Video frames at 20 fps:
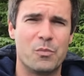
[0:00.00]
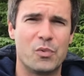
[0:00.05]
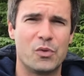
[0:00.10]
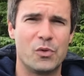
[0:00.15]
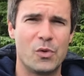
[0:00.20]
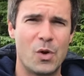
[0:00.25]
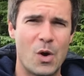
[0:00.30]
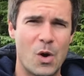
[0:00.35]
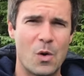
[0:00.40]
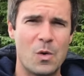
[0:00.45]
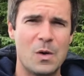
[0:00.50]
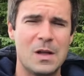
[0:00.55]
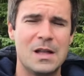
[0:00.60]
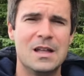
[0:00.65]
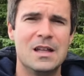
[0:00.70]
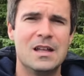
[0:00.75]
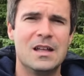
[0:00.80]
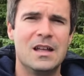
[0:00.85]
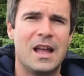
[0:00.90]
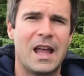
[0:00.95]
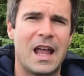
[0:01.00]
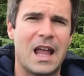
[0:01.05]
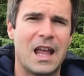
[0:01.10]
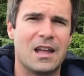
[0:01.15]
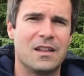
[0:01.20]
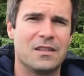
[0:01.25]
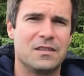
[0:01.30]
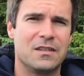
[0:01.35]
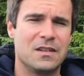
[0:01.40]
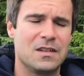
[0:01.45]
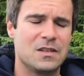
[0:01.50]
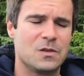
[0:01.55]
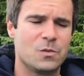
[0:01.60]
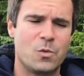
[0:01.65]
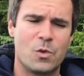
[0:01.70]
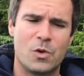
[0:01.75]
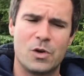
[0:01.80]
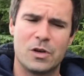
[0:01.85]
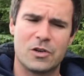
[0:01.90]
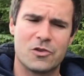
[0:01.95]
Pro, and this
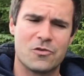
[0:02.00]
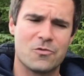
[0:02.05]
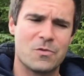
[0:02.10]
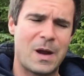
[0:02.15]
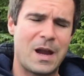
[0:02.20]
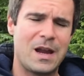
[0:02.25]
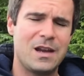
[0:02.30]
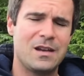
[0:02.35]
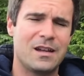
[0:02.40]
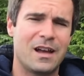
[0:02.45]
worked great.